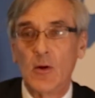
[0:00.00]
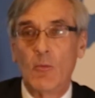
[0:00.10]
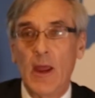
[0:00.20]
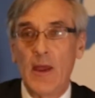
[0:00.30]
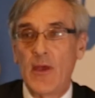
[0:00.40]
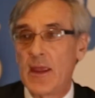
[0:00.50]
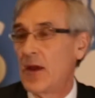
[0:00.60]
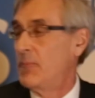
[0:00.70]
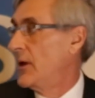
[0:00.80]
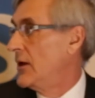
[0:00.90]
where they
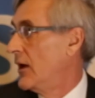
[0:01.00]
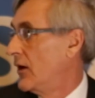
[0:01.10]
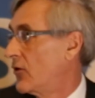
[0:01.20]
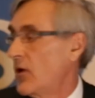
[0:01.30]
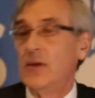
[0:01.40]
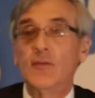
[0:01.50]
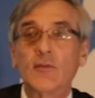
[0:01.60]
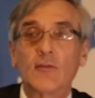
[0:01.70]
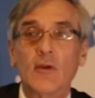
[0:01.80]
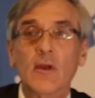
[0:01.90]
have been
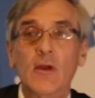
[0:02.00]
increased